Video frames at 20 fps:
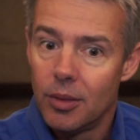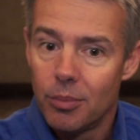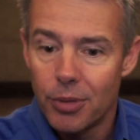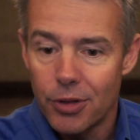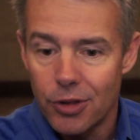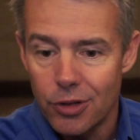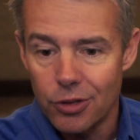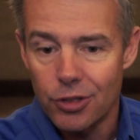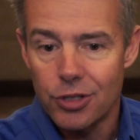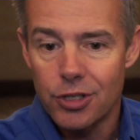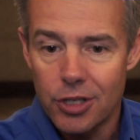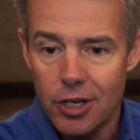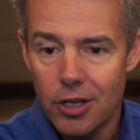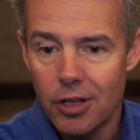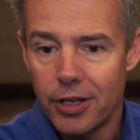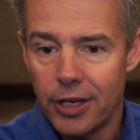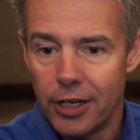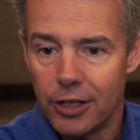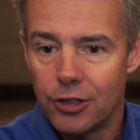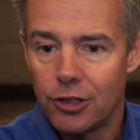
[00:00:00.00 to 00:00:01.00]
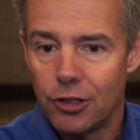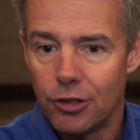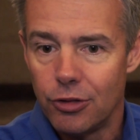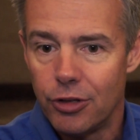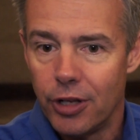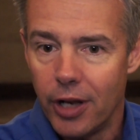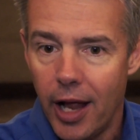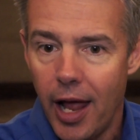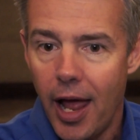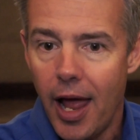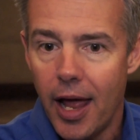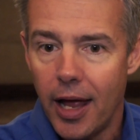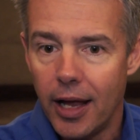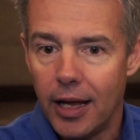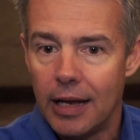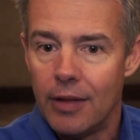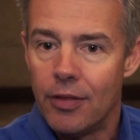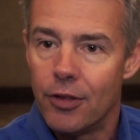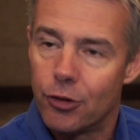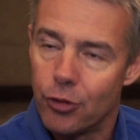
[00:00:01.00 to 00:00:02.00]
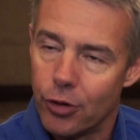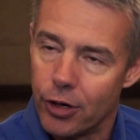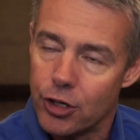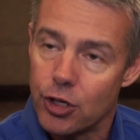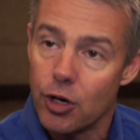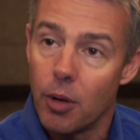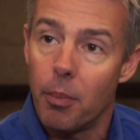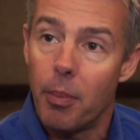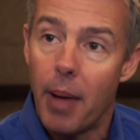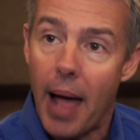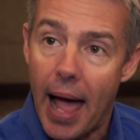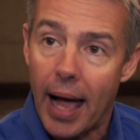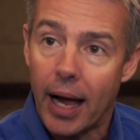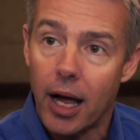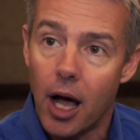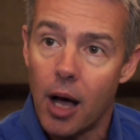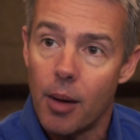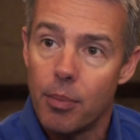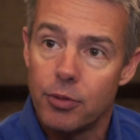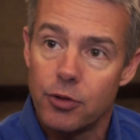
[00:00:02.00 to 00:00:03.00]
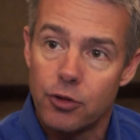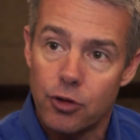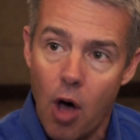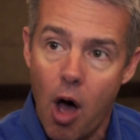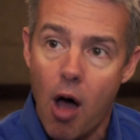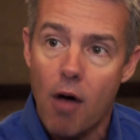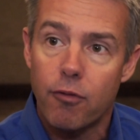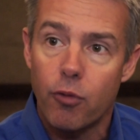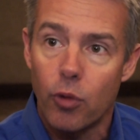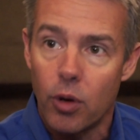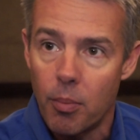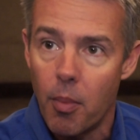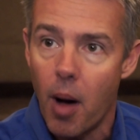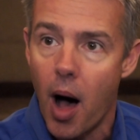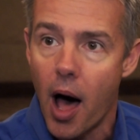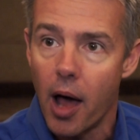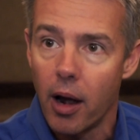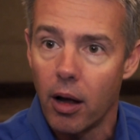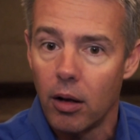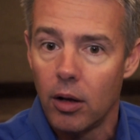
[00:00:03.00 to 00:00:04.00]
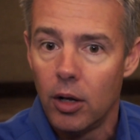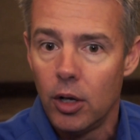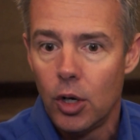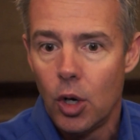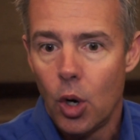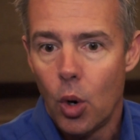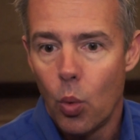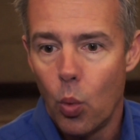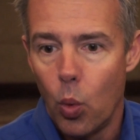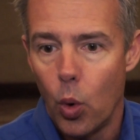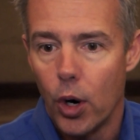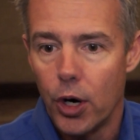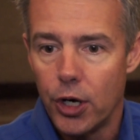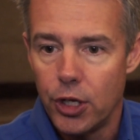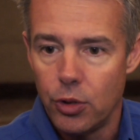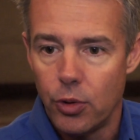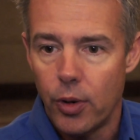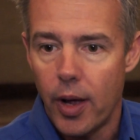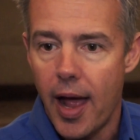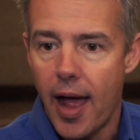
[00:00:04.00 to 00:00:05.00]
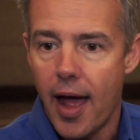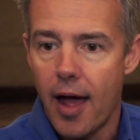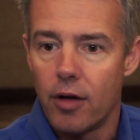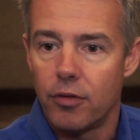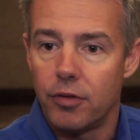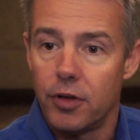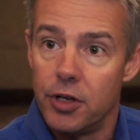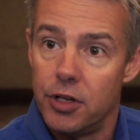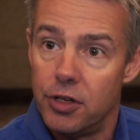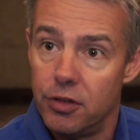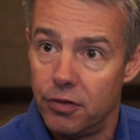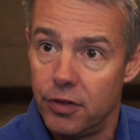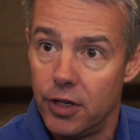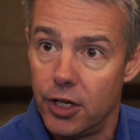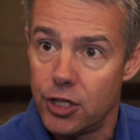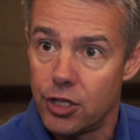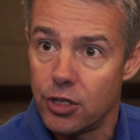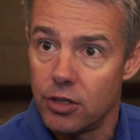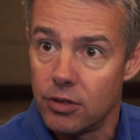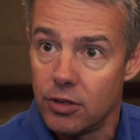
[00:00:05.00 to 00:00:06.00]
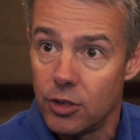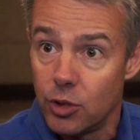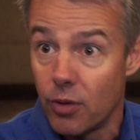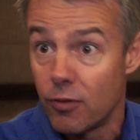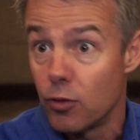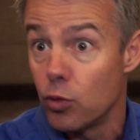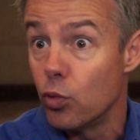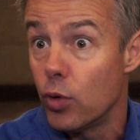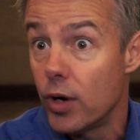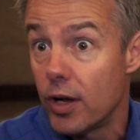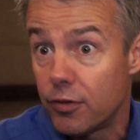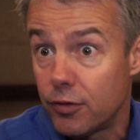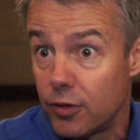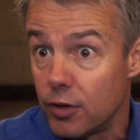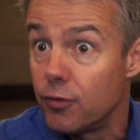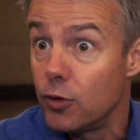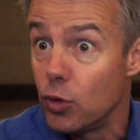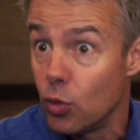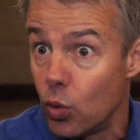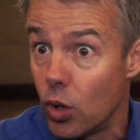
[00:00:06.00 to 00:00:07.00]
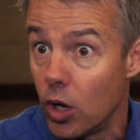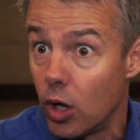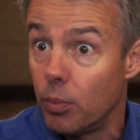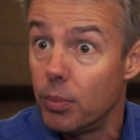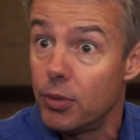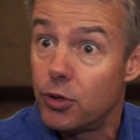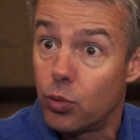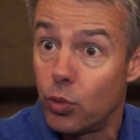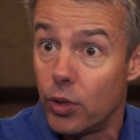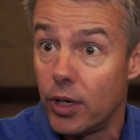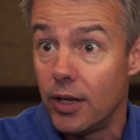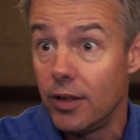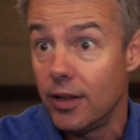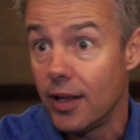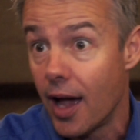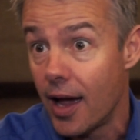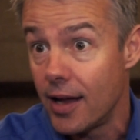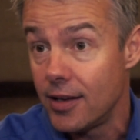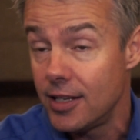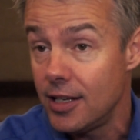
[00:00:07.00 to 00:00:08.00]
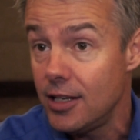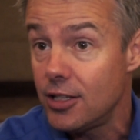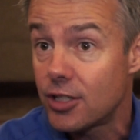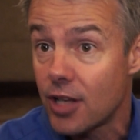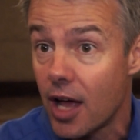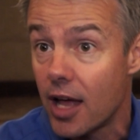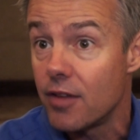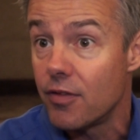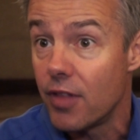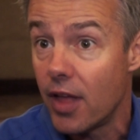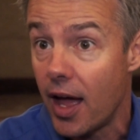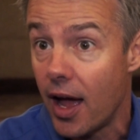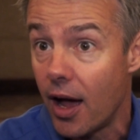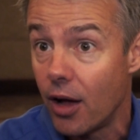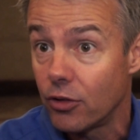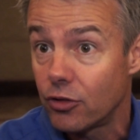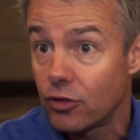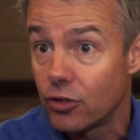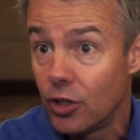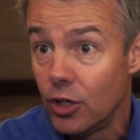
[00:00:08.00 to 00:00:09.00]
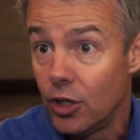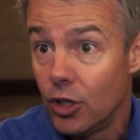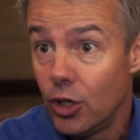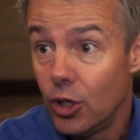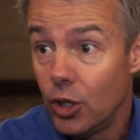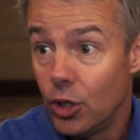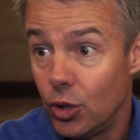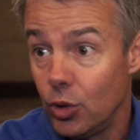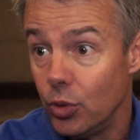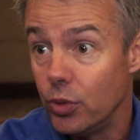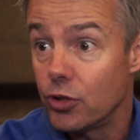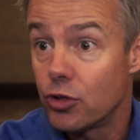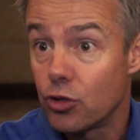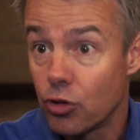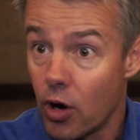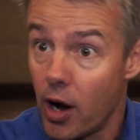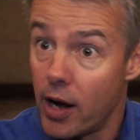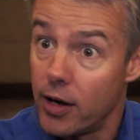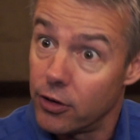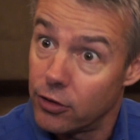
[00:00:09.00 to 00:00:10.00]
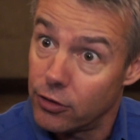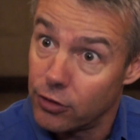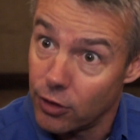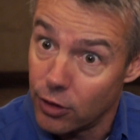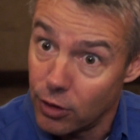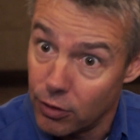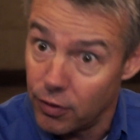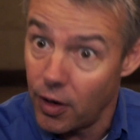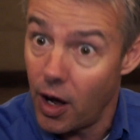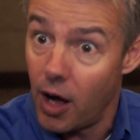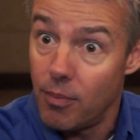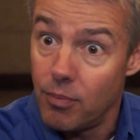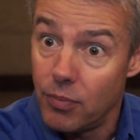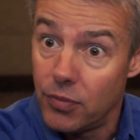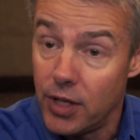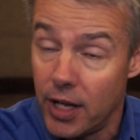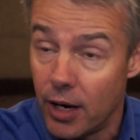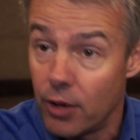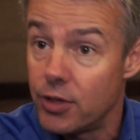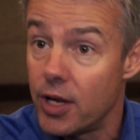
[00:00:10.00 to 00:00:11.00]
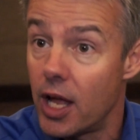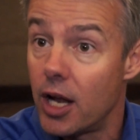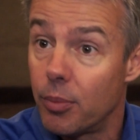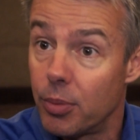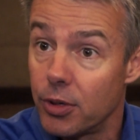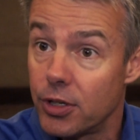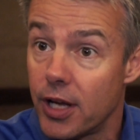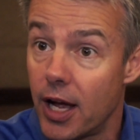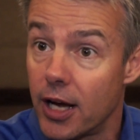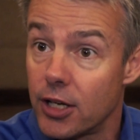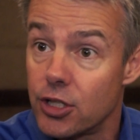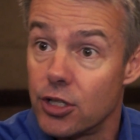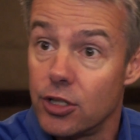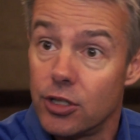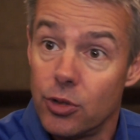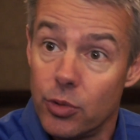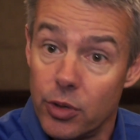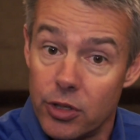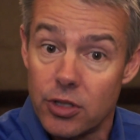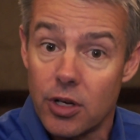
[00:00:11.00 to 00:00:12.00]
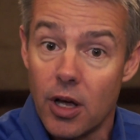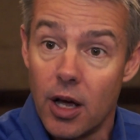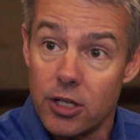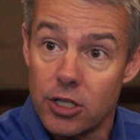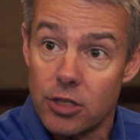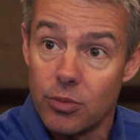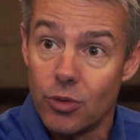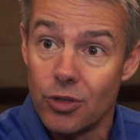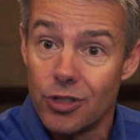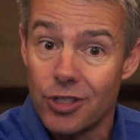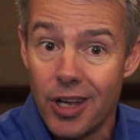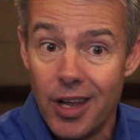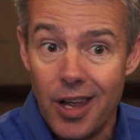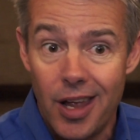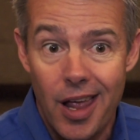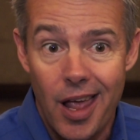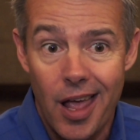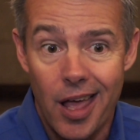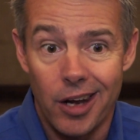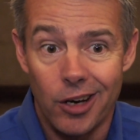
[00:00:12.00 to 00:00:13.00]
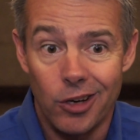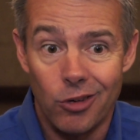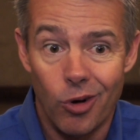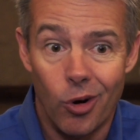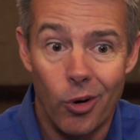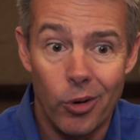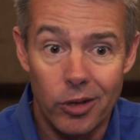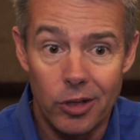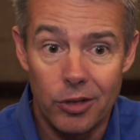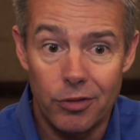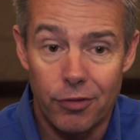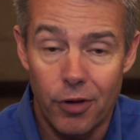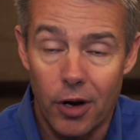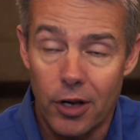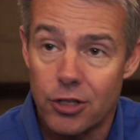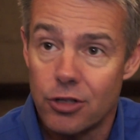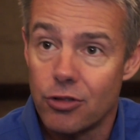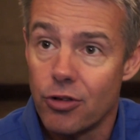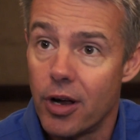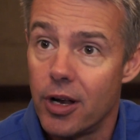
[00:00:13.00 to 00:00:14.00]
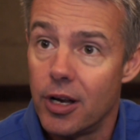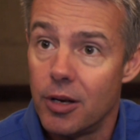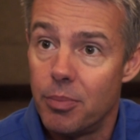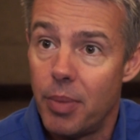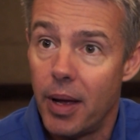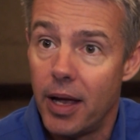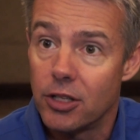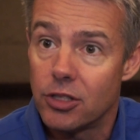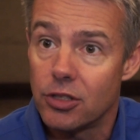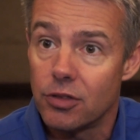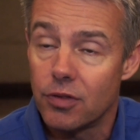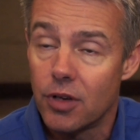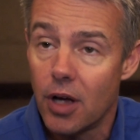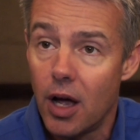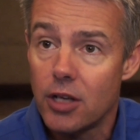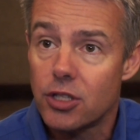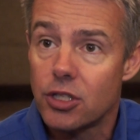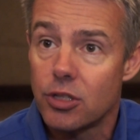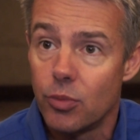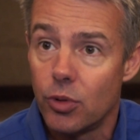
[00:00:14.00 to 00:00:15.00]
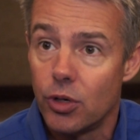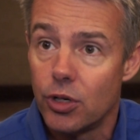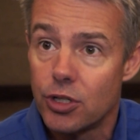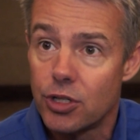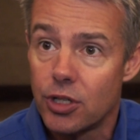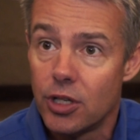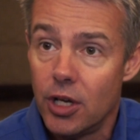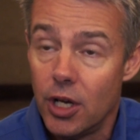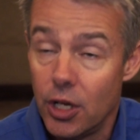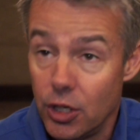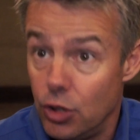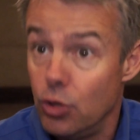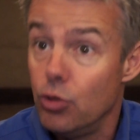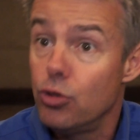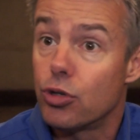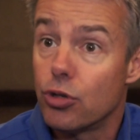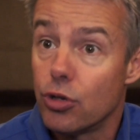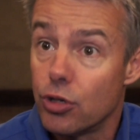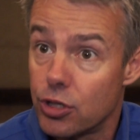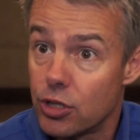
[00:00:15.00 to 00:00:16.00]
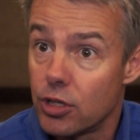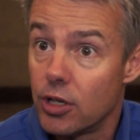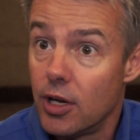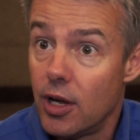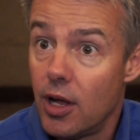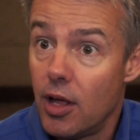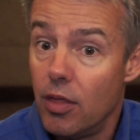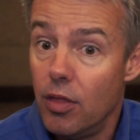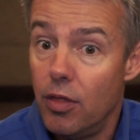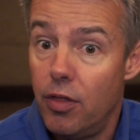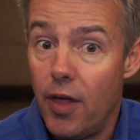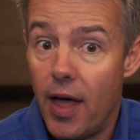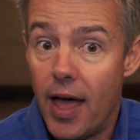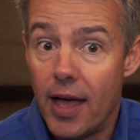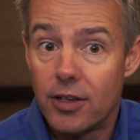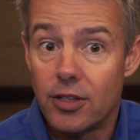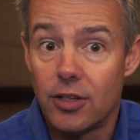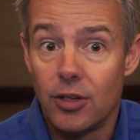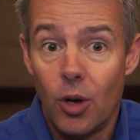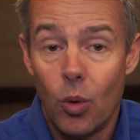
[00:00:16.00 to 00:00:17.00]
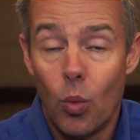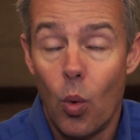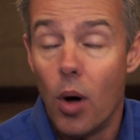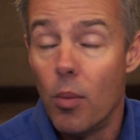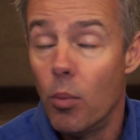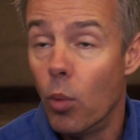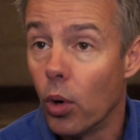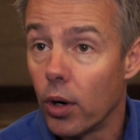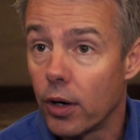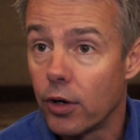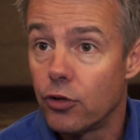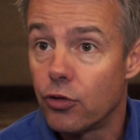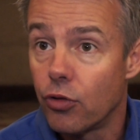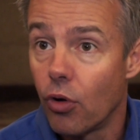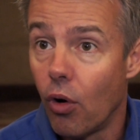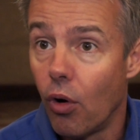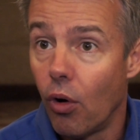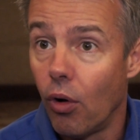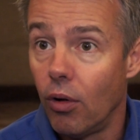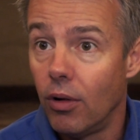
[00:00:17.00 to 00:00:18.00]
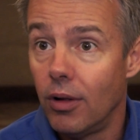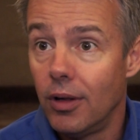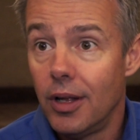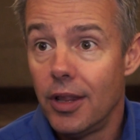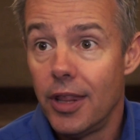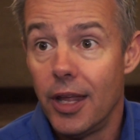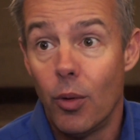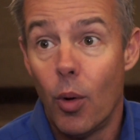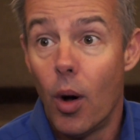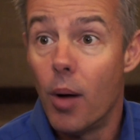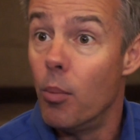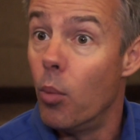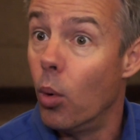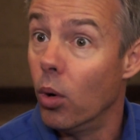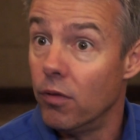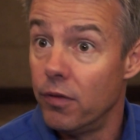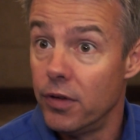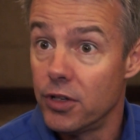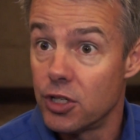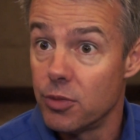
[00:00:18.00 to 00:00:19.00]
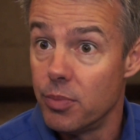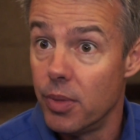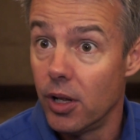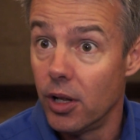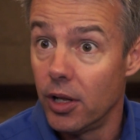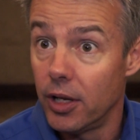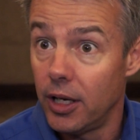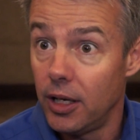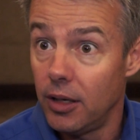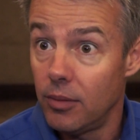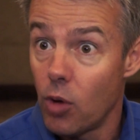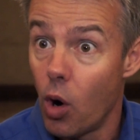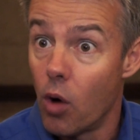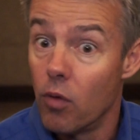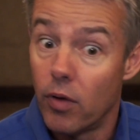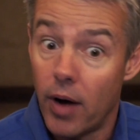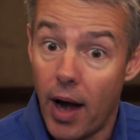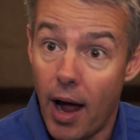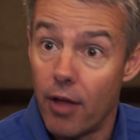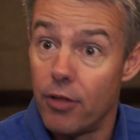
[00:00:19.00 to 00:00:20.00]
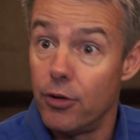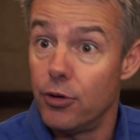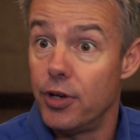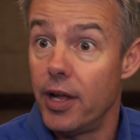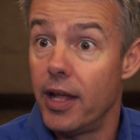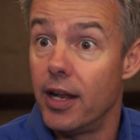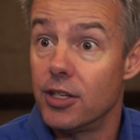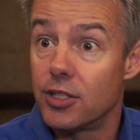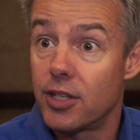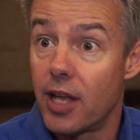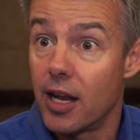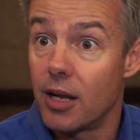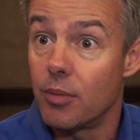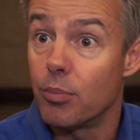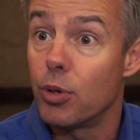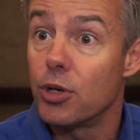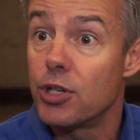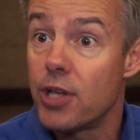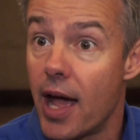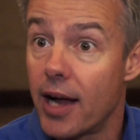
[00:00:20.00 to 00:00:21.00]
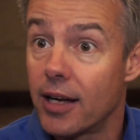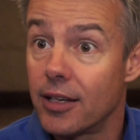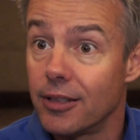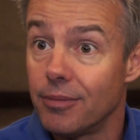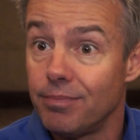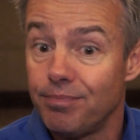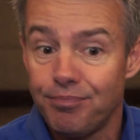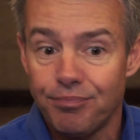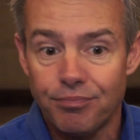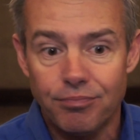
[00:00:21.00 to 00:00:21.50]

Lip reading: But there's still an issue today in the traditional backup software model where you have a division, you have a rift, if you will, between the IT side of the house, who is trying to serve up, data protection to its customers, and a growingly frustrated base of customers, users that want more control, they want more visibility over how their data is getting protected.